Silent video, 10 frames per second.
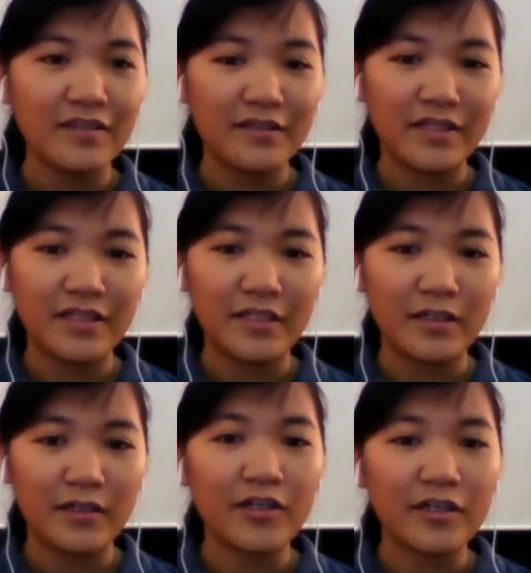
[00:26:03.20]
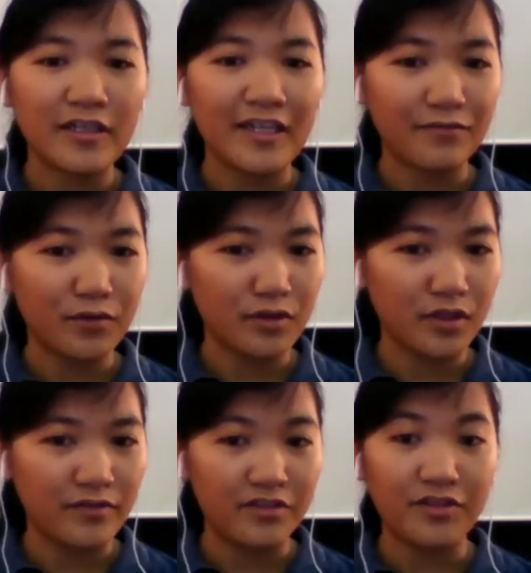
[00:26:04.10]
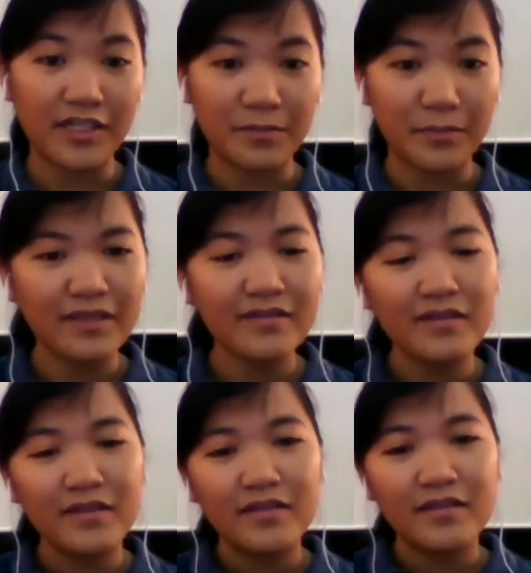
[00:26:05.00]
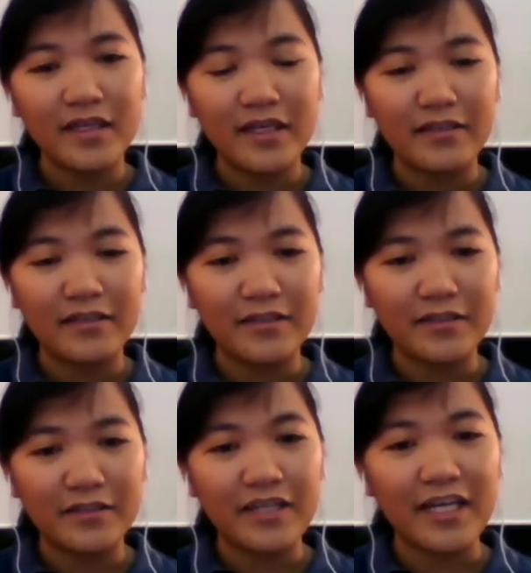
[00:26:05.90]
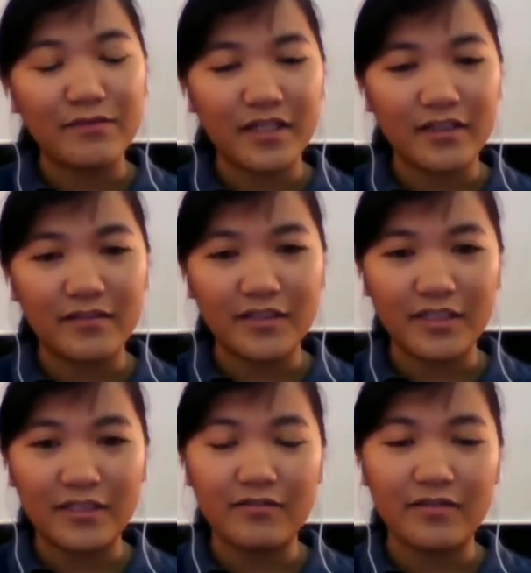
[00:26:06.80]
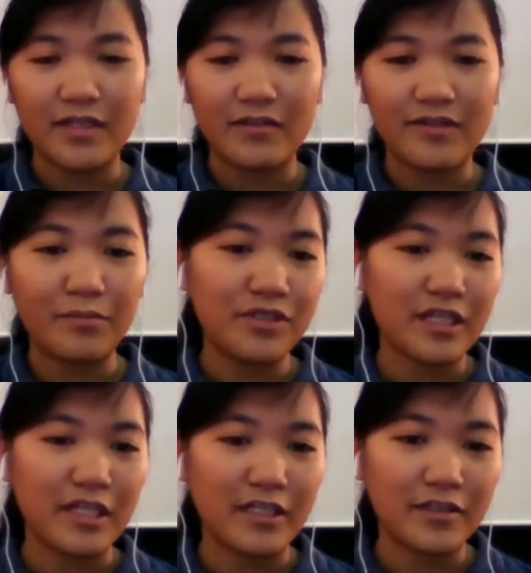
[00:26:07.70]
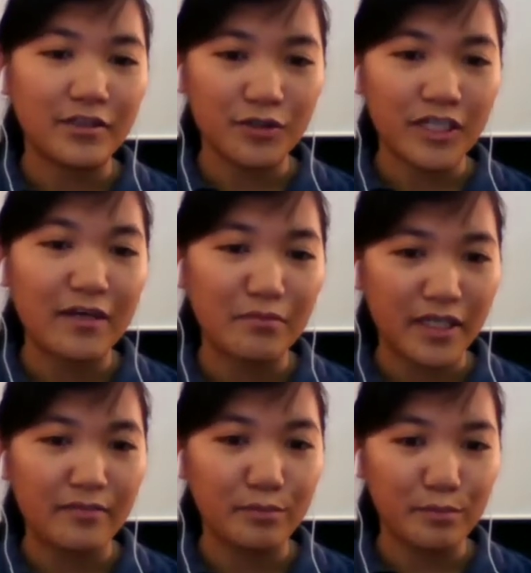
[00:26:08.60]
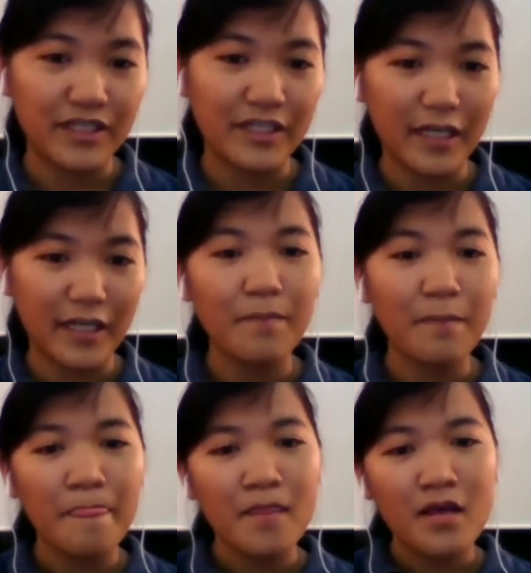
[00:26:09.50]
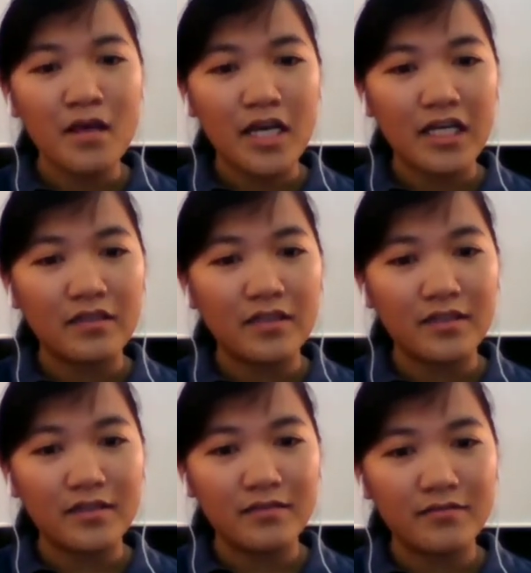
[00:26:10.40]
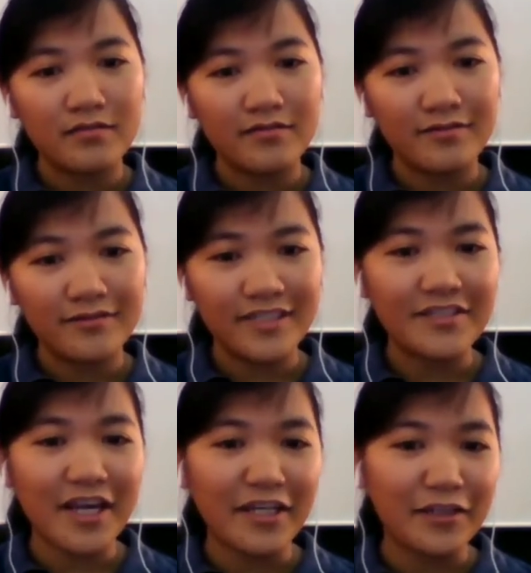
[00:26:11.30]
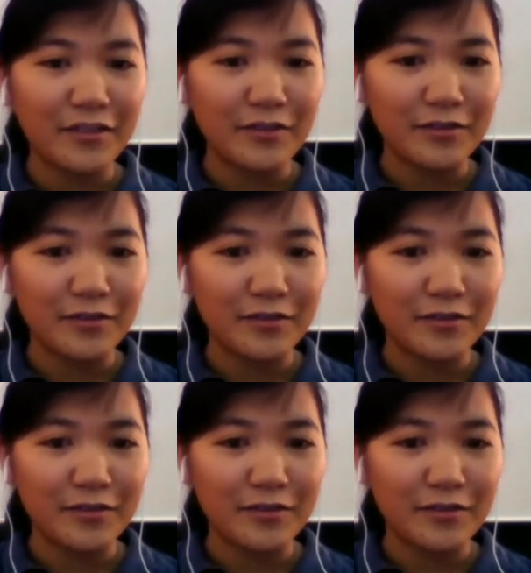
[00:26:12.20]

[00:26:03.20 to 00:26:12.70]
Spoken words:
the current level of the trash bin and the time that the rubbish collector should come and pick it up. And the designer